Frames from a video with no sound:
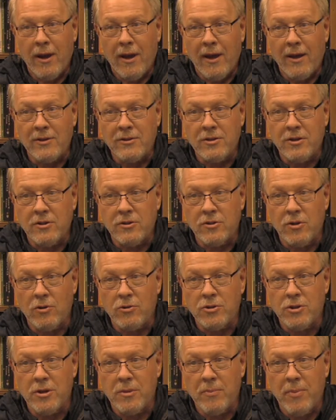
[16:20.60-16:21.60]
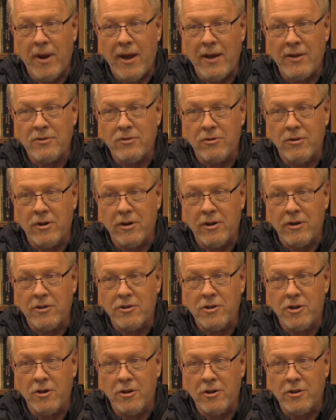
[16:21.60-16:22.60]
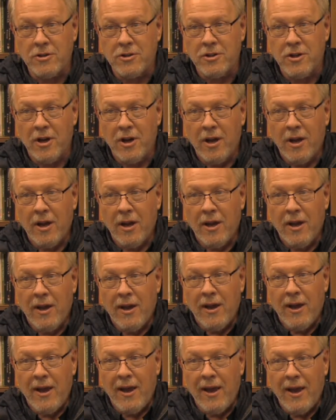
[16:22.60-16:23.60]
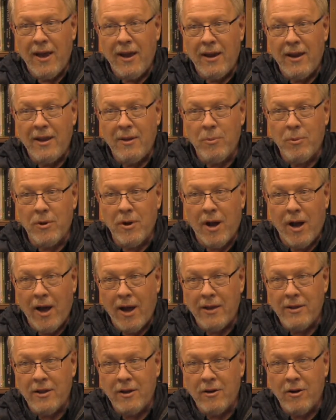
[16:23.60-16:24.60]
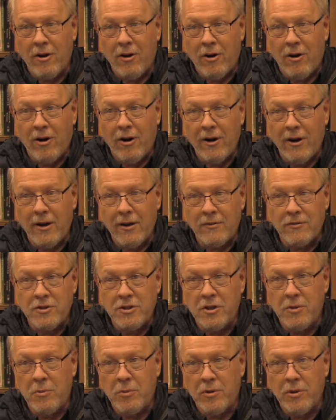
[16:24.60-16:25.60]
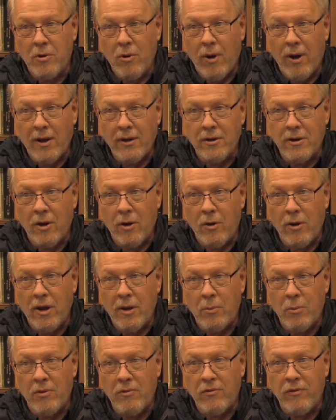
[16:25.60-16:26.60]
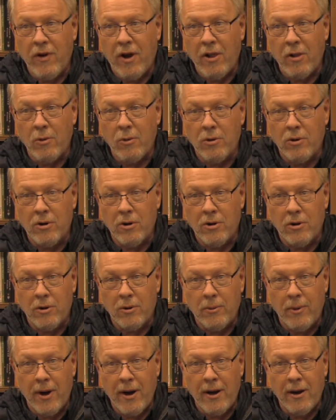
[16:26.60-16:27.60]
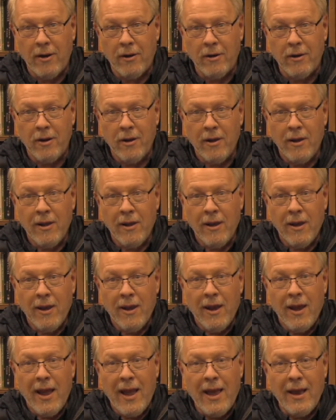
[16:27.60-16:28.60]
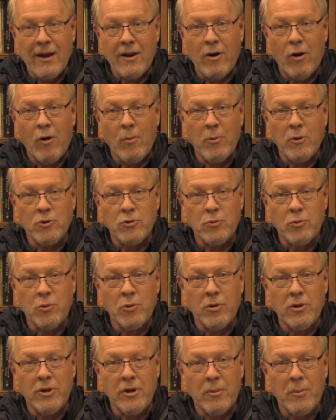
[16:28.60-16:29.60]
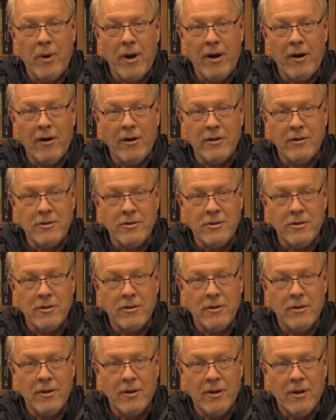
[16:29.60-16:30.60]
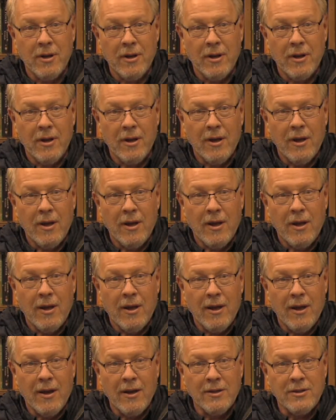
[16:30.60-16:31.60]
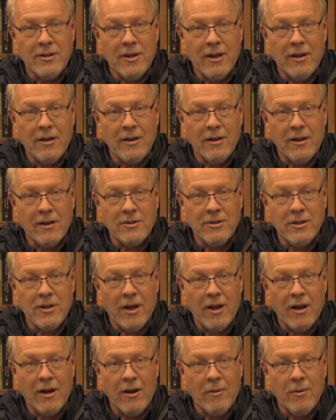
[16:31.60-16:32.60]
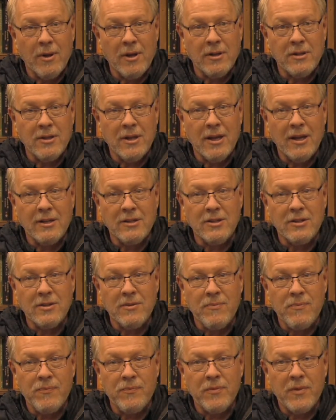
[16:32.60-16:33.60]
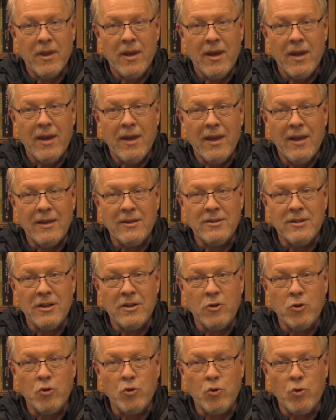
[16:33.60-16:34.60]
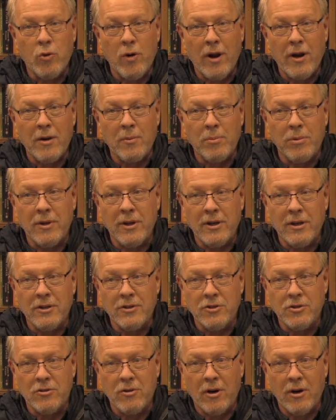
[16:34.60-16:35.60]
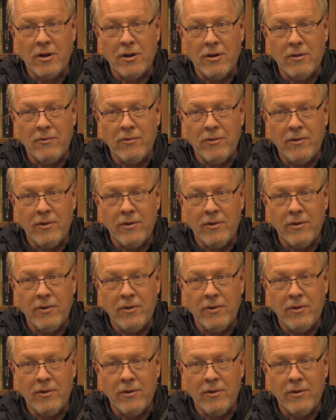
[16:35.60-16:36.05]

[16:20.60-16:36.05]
as an associate pastor at a church, and he would hide the car, and if she would go out and go, he would follow her around, and it almost ruined their marriage. And he said, unless he got help, it's incredibly destructive.